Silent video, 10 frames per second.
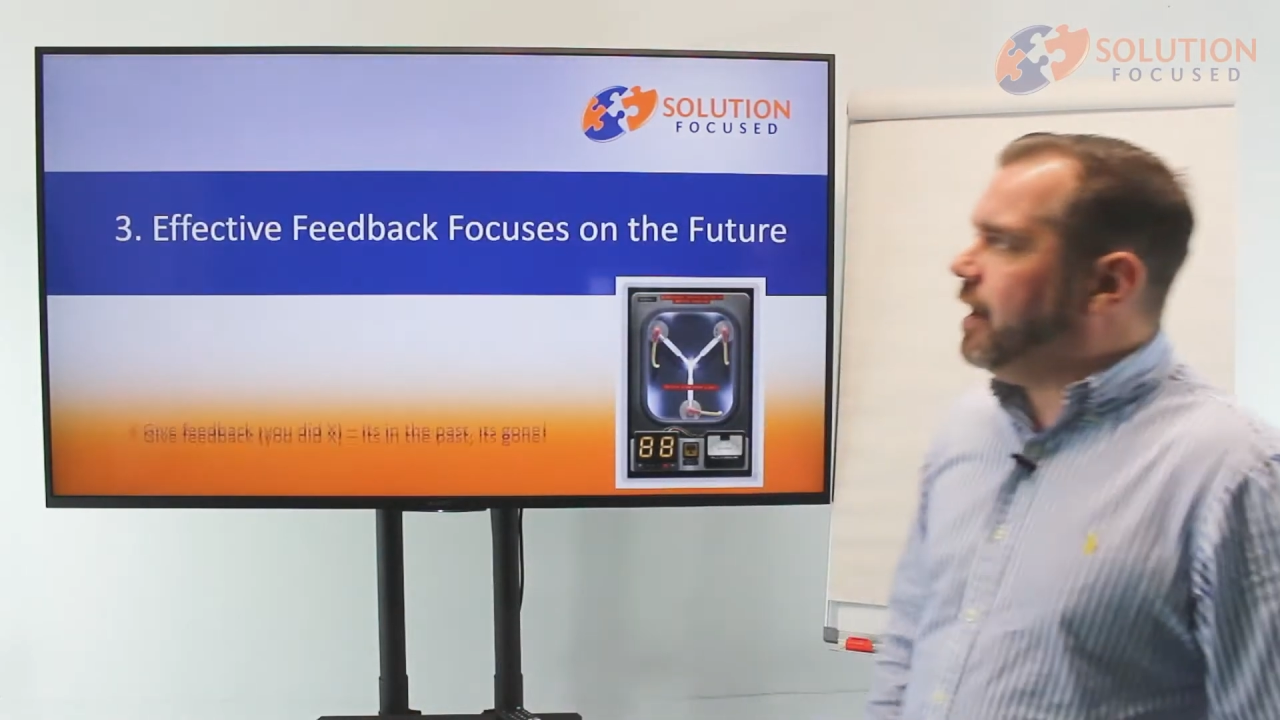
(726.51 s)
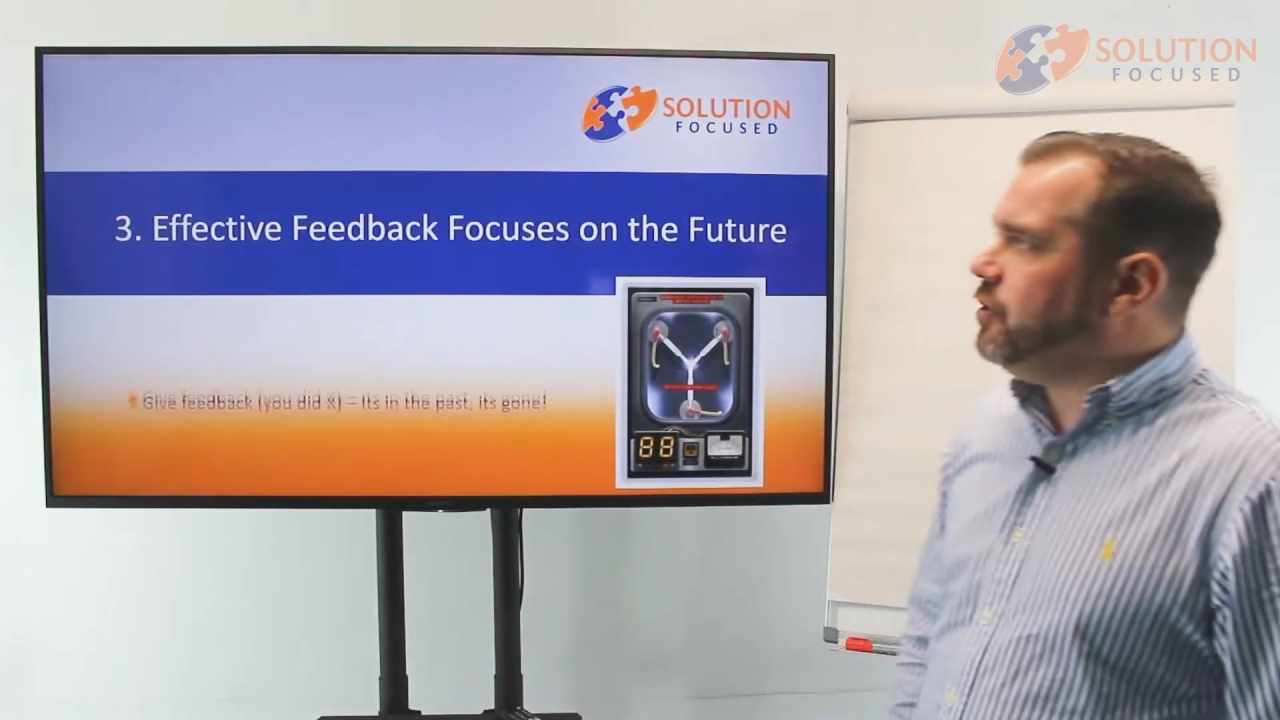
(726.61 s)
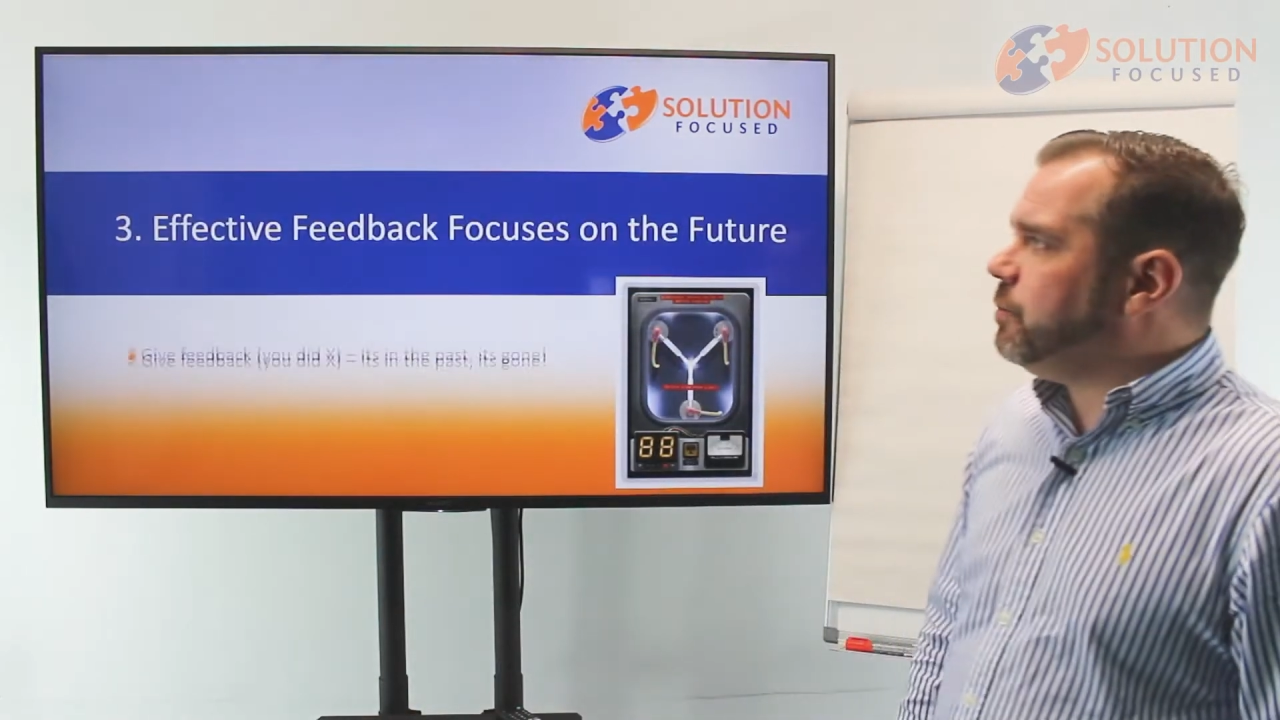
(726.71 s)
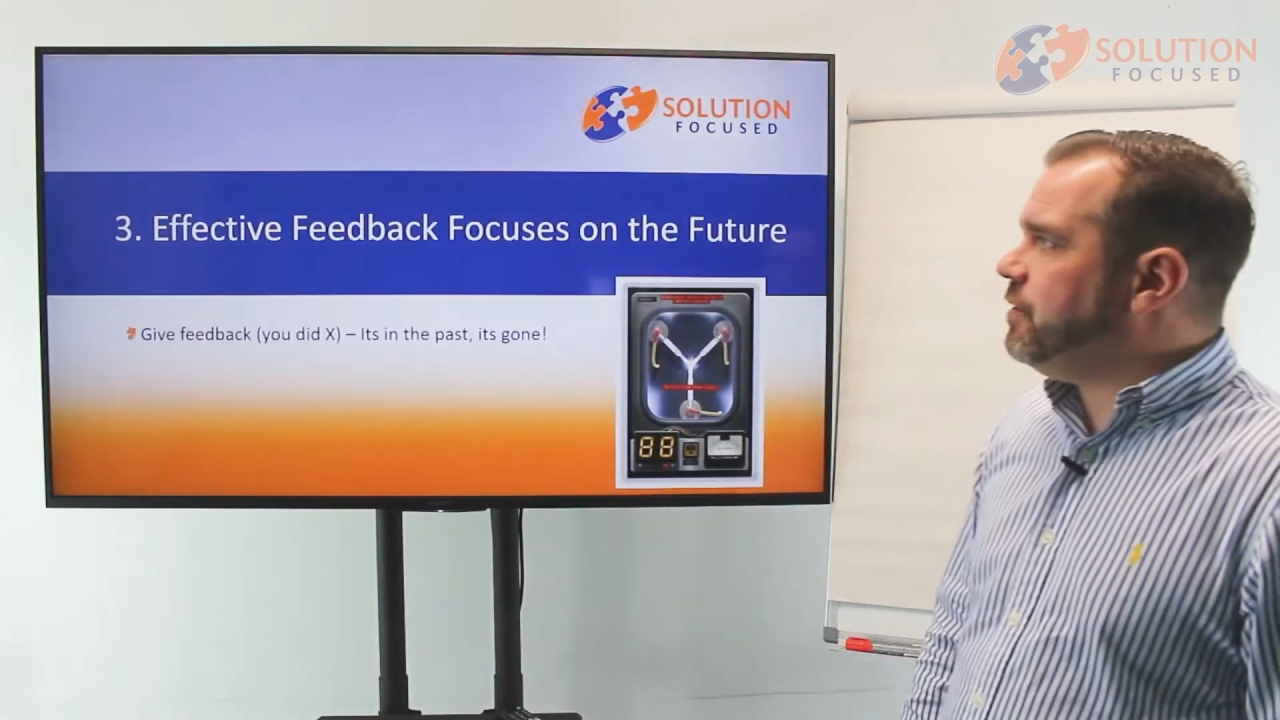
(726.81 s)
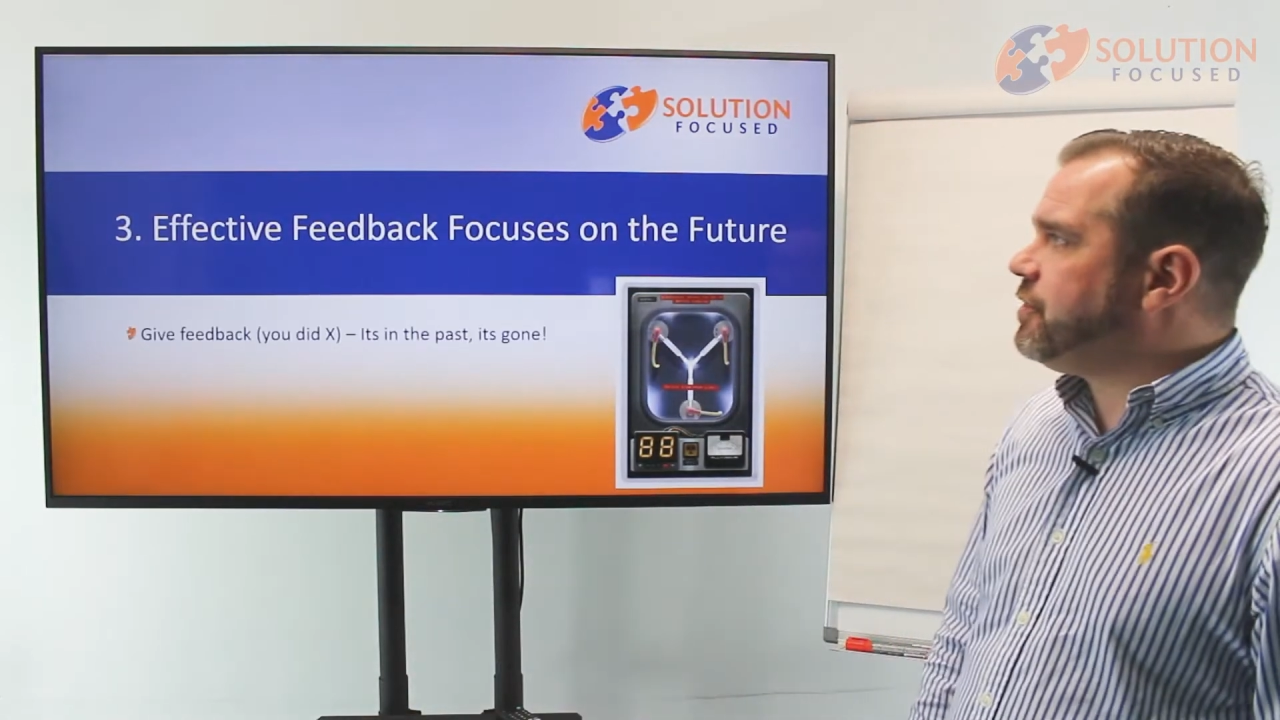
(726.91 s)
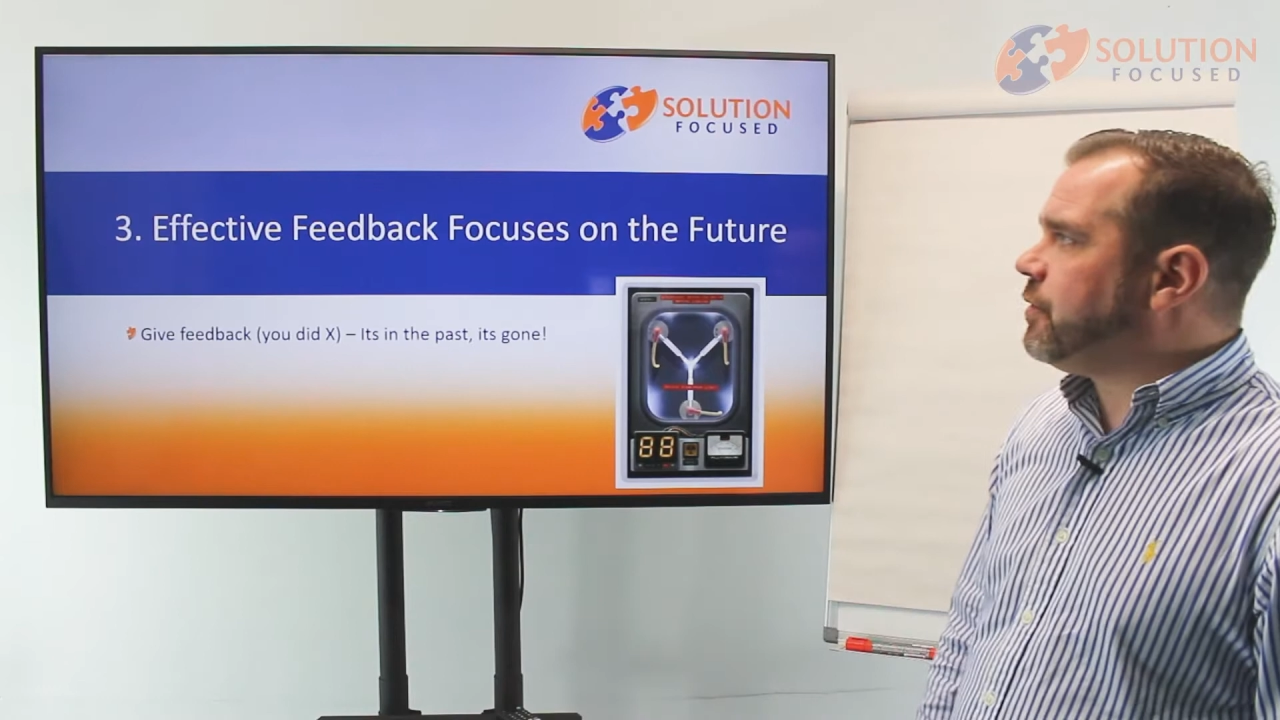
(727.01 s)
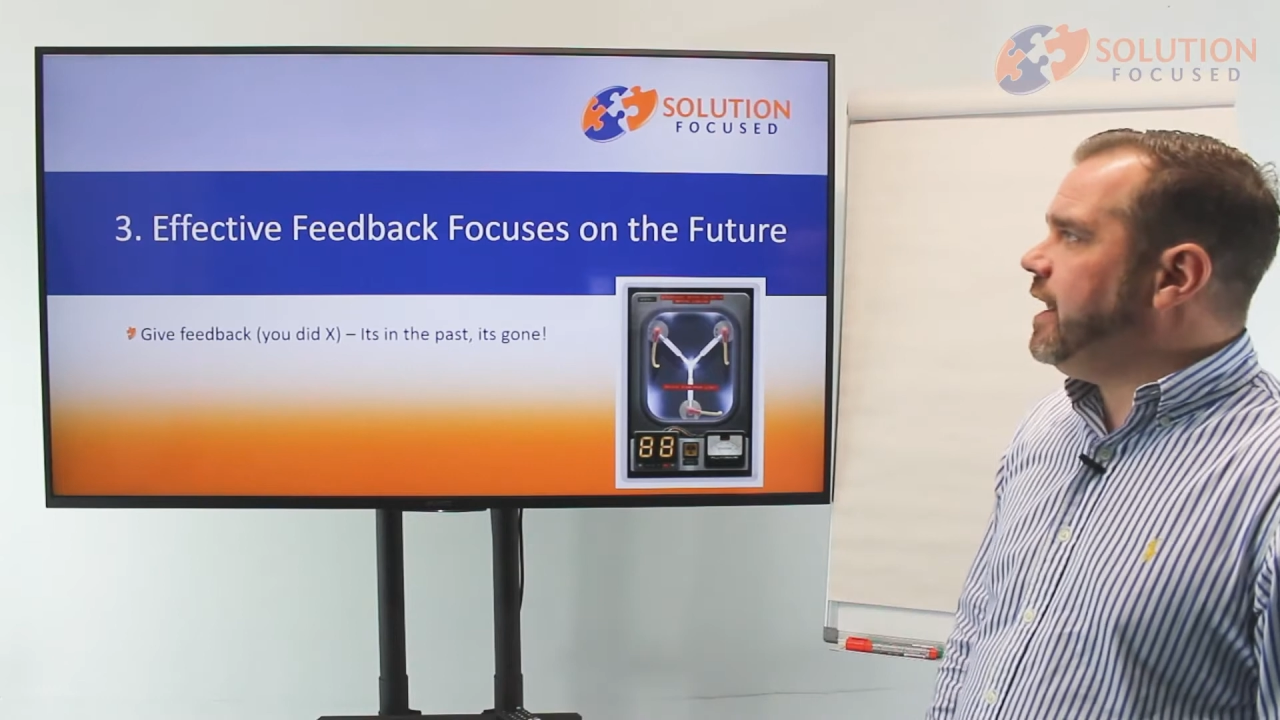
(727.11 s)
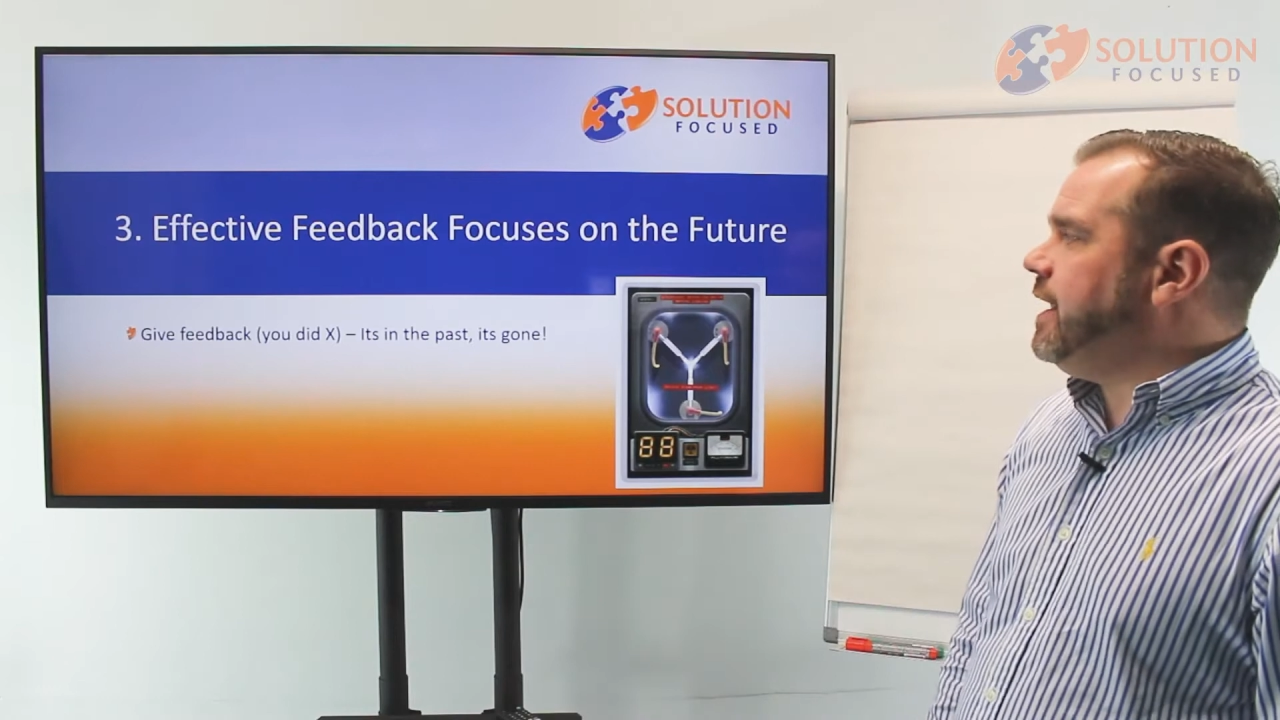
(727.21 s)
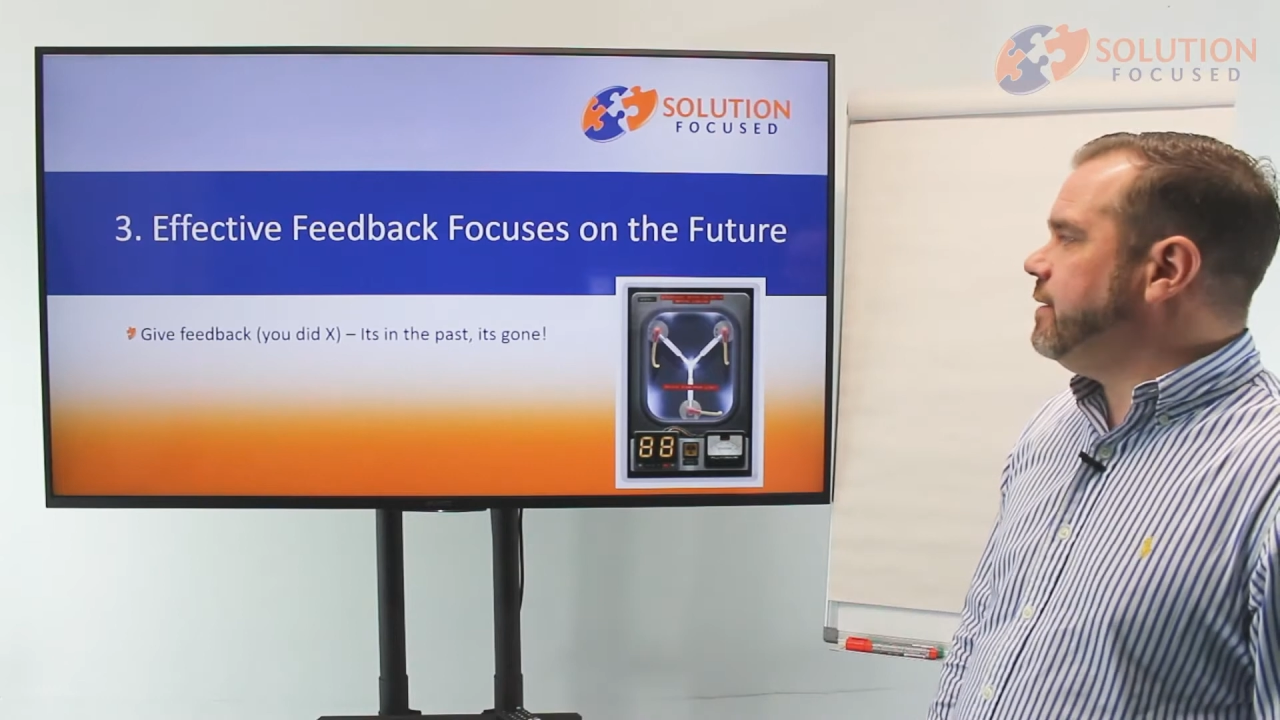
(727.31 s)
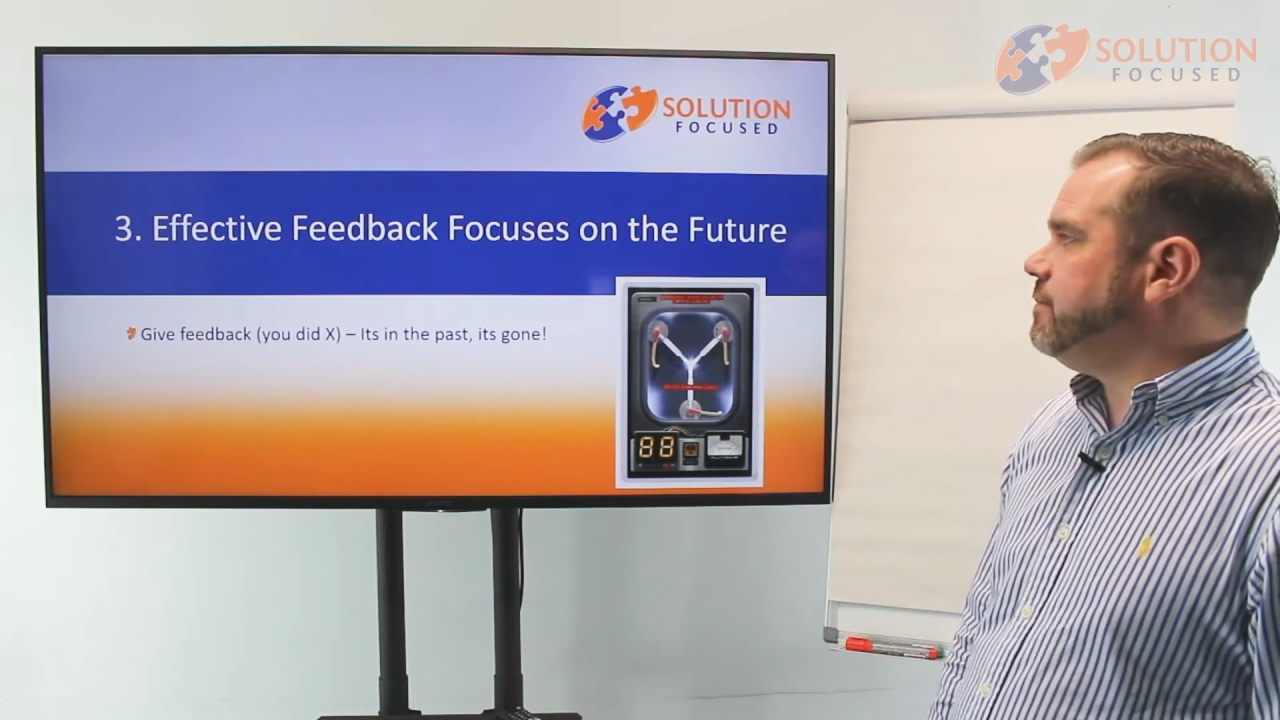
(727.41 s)
Number
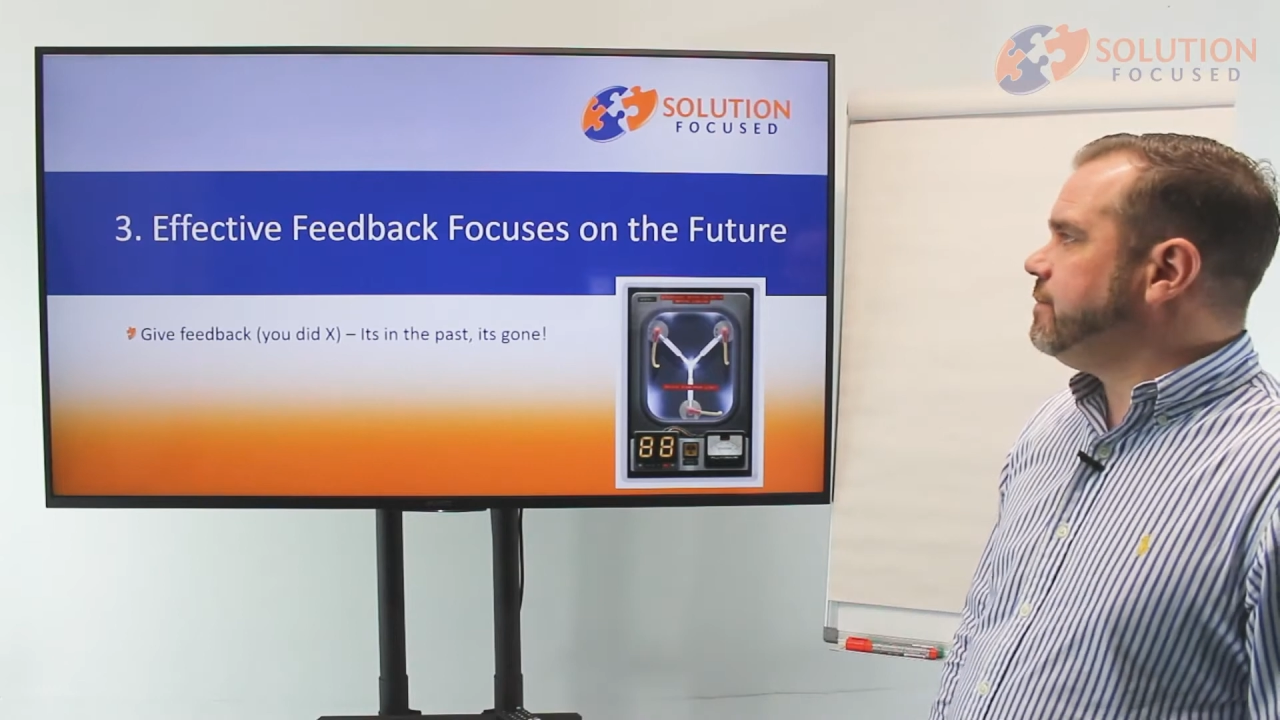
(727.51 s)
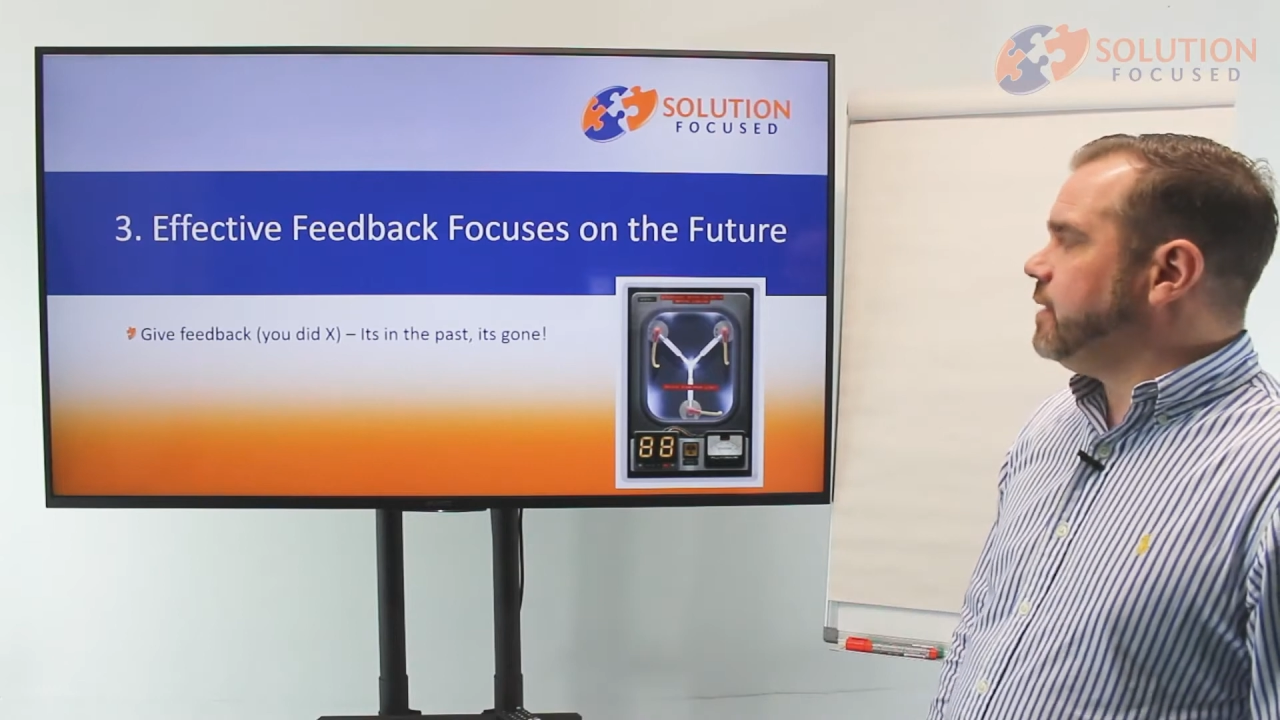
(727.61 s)
3,